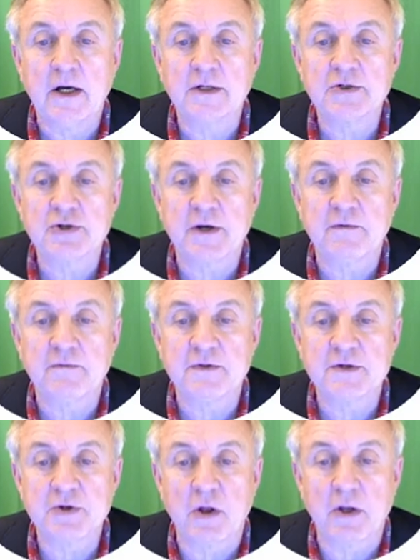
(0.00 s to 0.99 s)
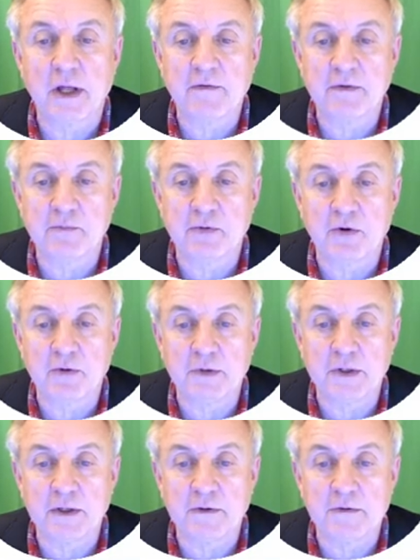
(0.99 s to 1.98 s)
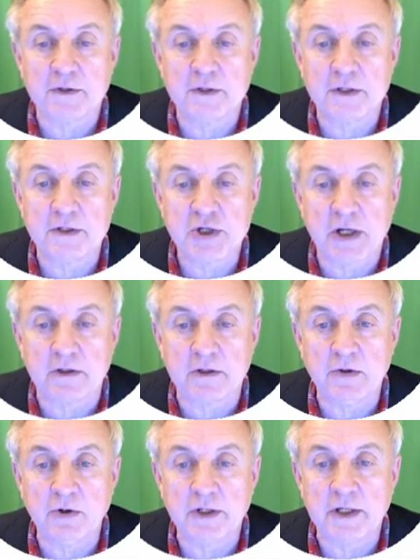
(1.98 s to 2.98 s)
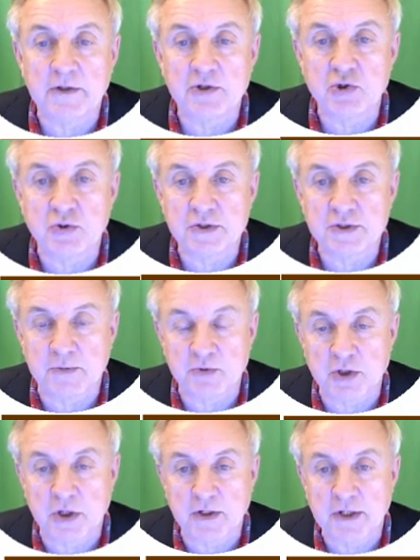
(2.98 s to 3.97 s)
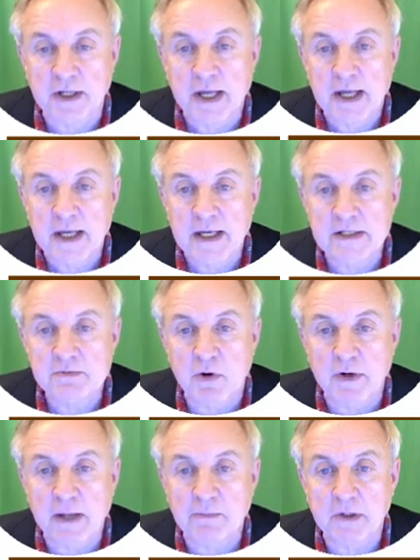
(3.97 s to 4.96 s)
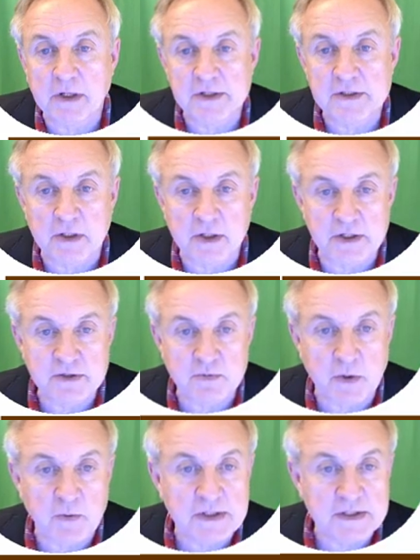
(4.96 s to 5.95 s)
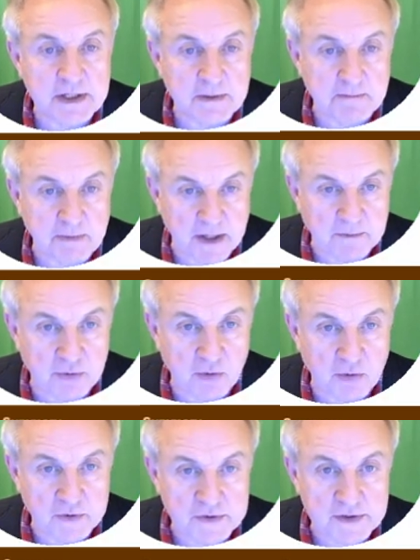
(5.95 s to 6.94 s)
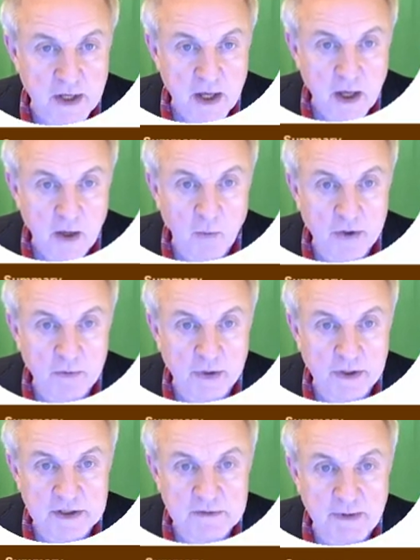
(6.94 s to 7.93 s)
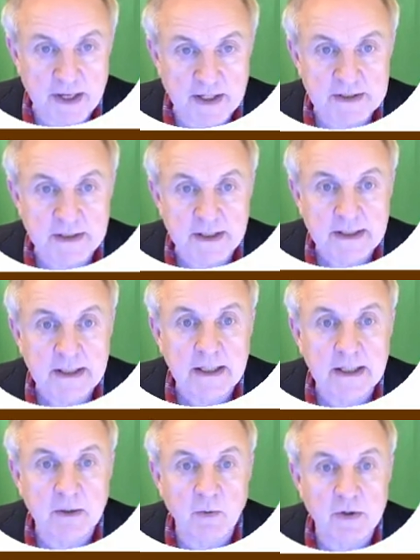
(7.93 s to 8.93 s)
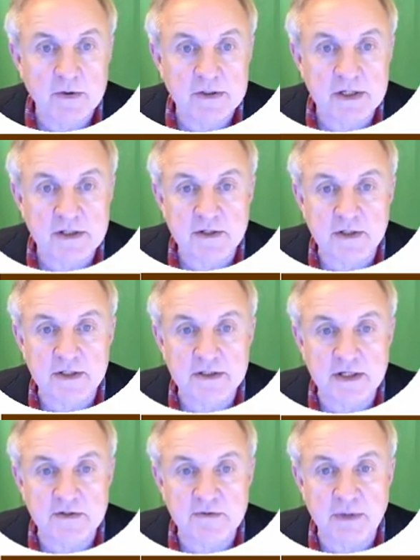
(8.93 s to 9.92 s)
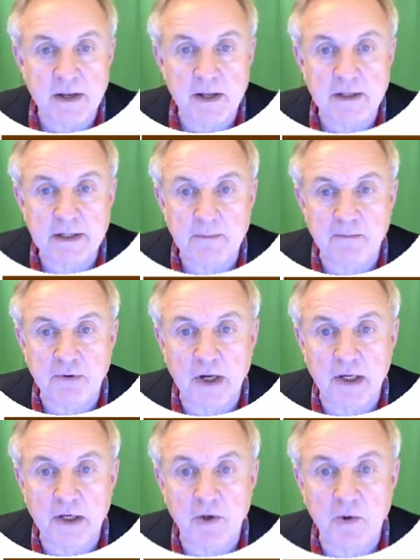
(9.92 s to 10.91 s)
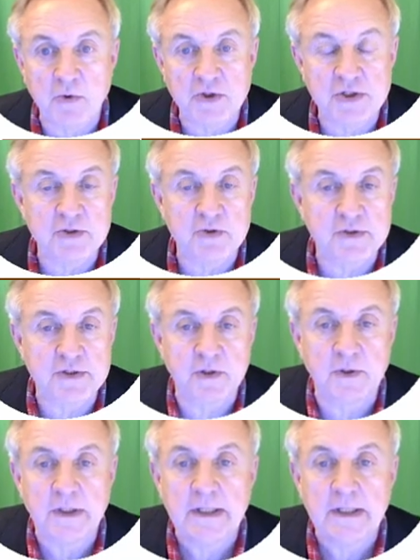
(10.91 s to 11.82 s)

trend for the dollar having broken beneath the channel. Look at the shorter term chart. Here's what happened last week. We did in fact pause where you might expect, 106.36 from that prior low, which is also